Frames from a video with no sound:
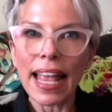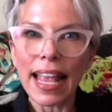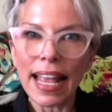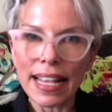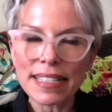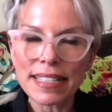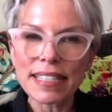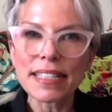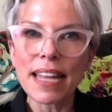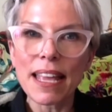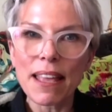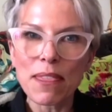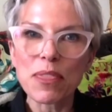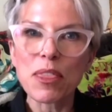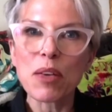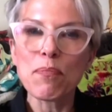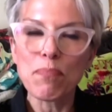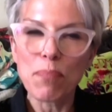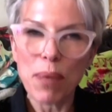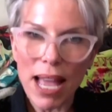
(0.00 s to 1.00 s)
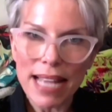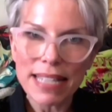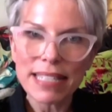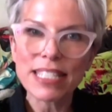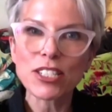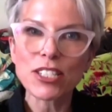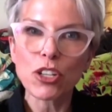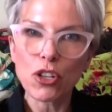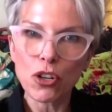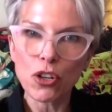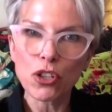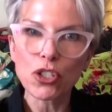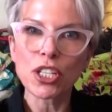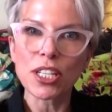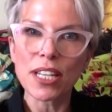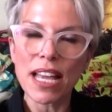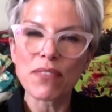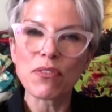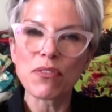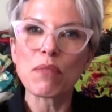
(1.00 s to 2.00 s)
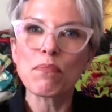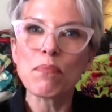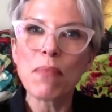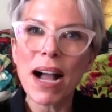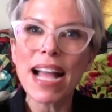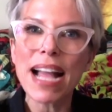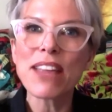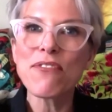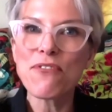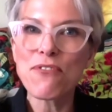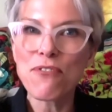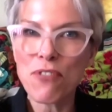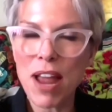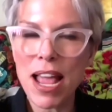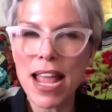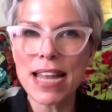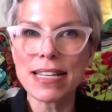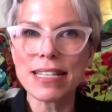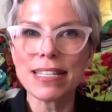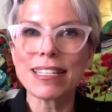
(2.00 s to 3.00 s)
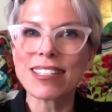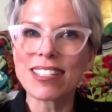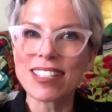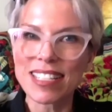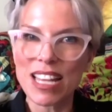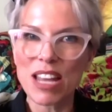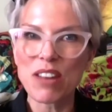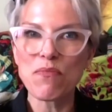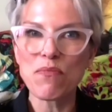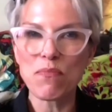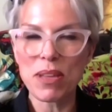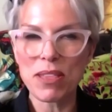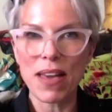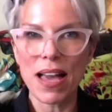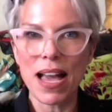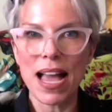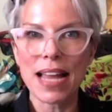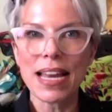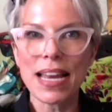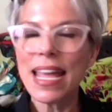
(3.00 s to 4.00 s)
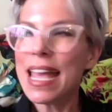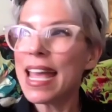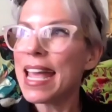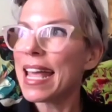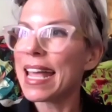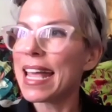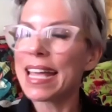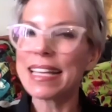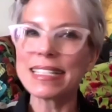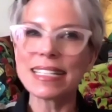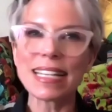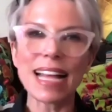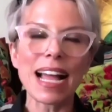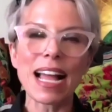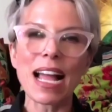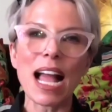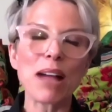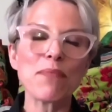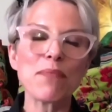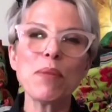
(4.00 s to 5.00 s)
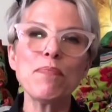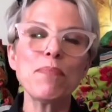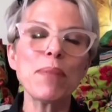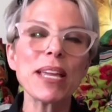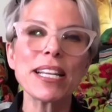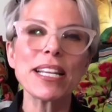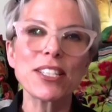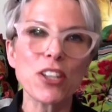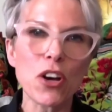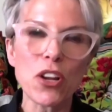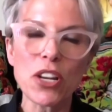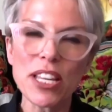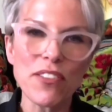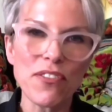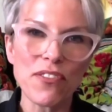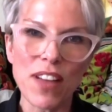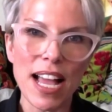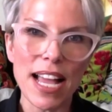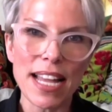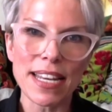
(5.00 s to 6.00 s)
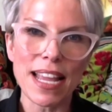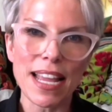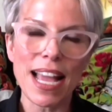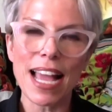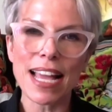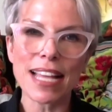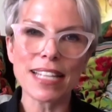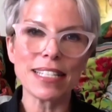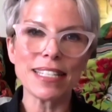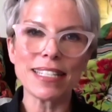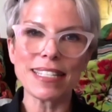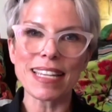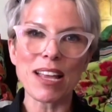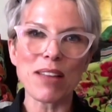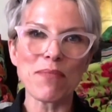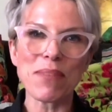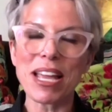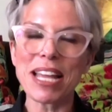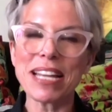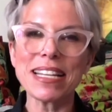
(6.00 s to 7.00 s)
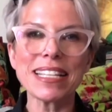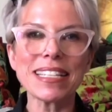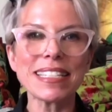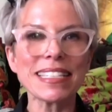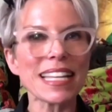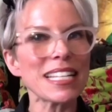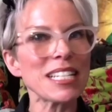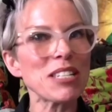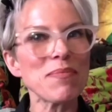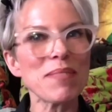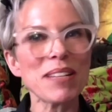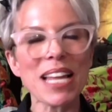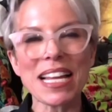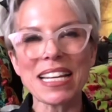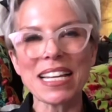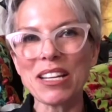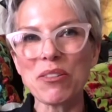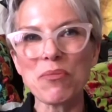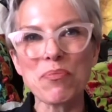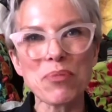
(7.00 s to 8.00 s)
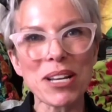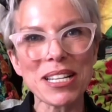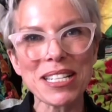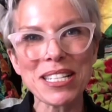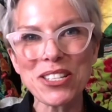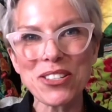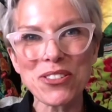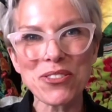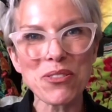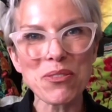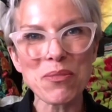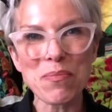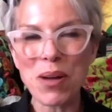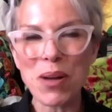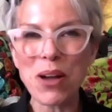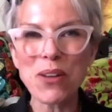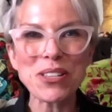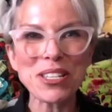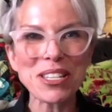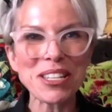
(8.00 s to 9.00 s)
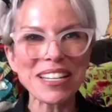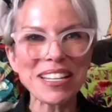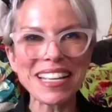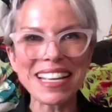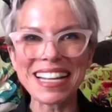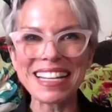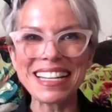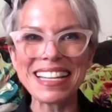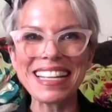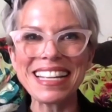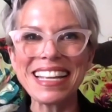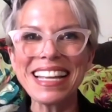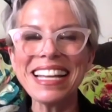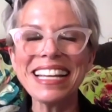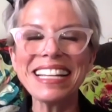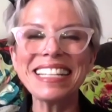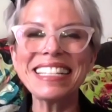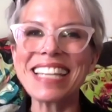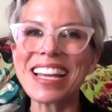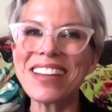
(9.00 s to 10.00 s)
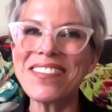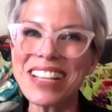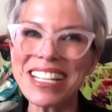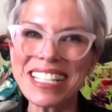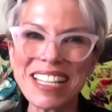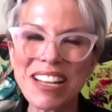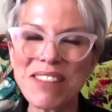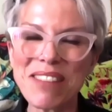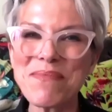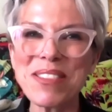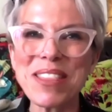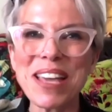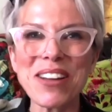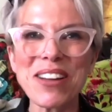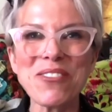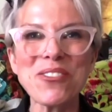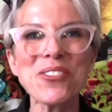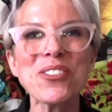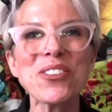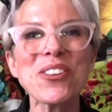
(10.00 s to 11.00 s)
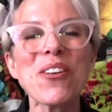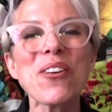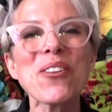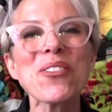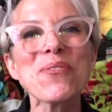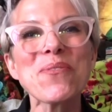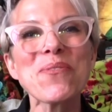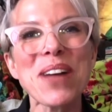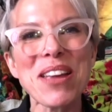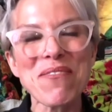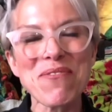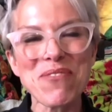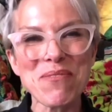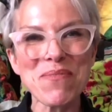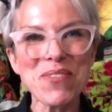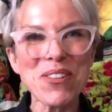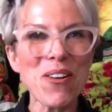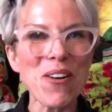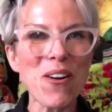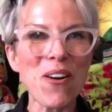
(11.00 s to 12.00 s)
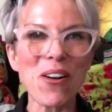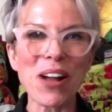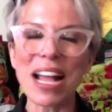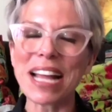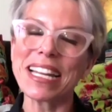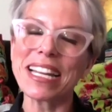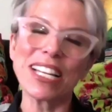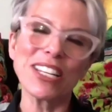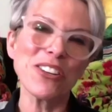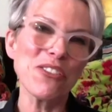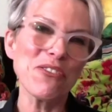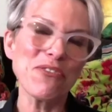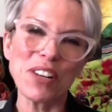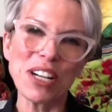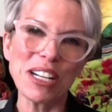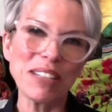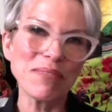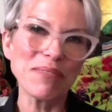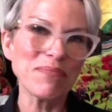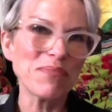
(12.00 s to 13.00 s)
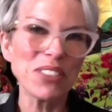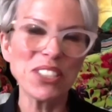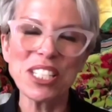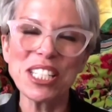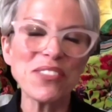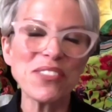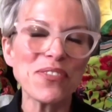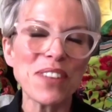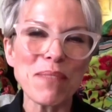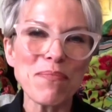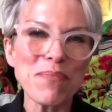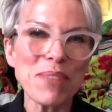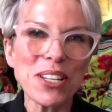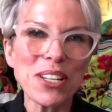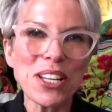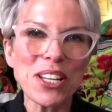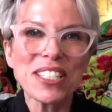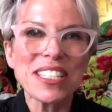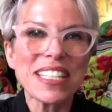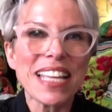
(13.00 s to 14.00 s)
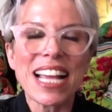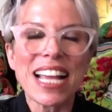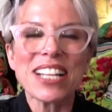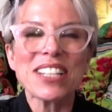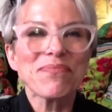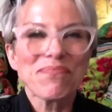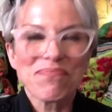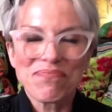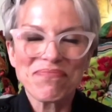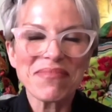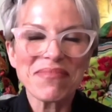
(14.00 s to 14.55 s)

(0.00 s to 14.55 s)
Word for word: Isn't it the best cushion ever? My ever. friend sent me that. Is I, I'm a big Dolly fan, oh, and, uh, and he sends me like little presents through the post, and he and he Derek sent me that cushion all the way from York, and I love her. It's, she's fabulous. She's yeah. amazing.